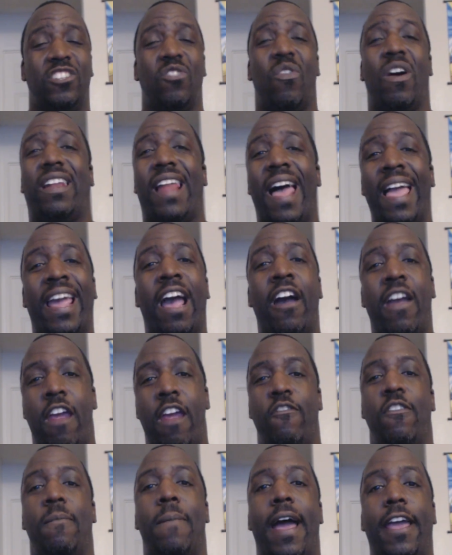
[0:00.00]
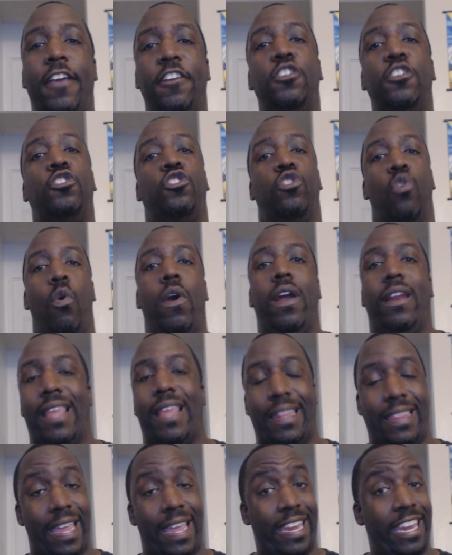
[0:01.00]
So I like how everybody's showing
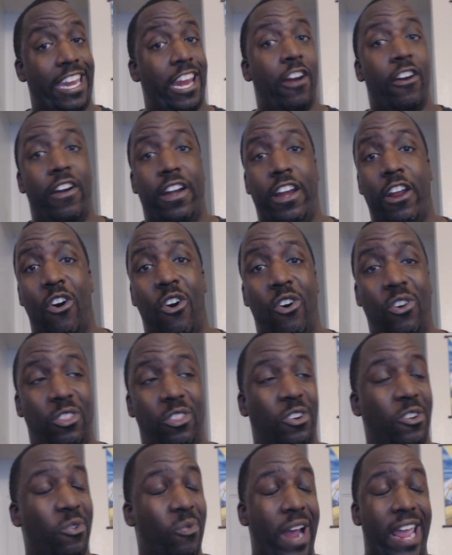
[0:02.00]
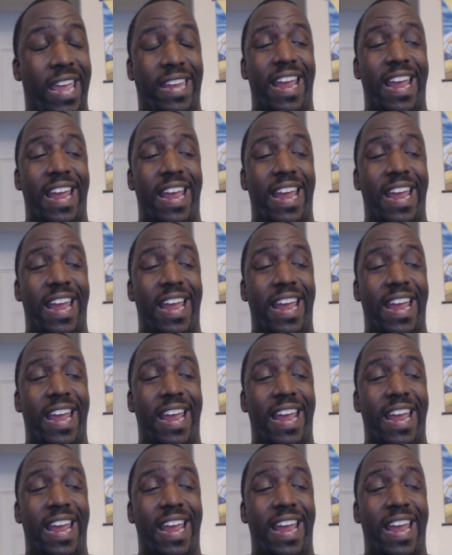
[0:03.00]
that they care in their own little way,